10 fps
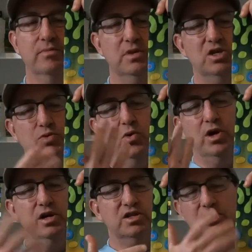This
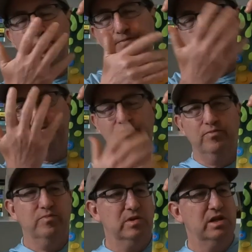one is
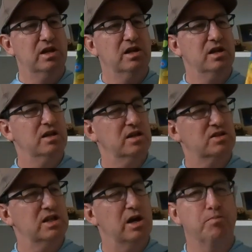
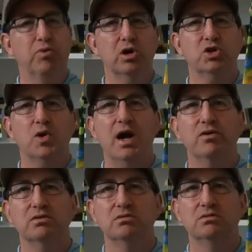it's in a brook
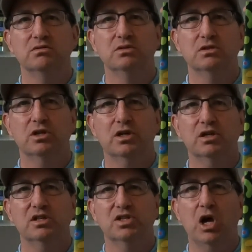trout
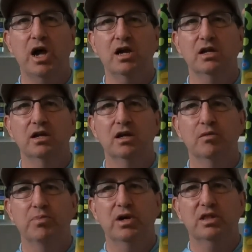design,
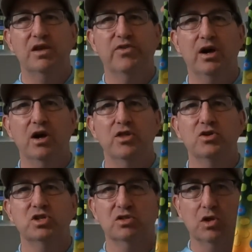but they've got
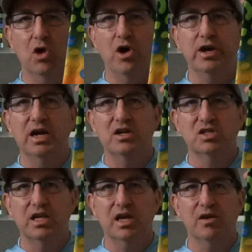others as long
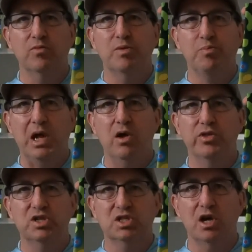as they
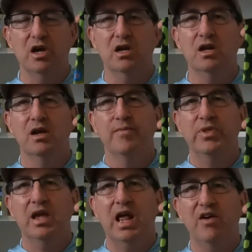repel the sun
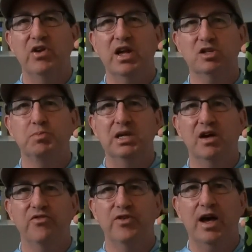and have an
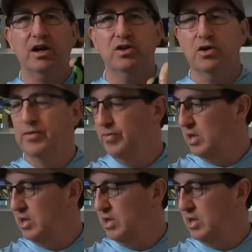SPF factor.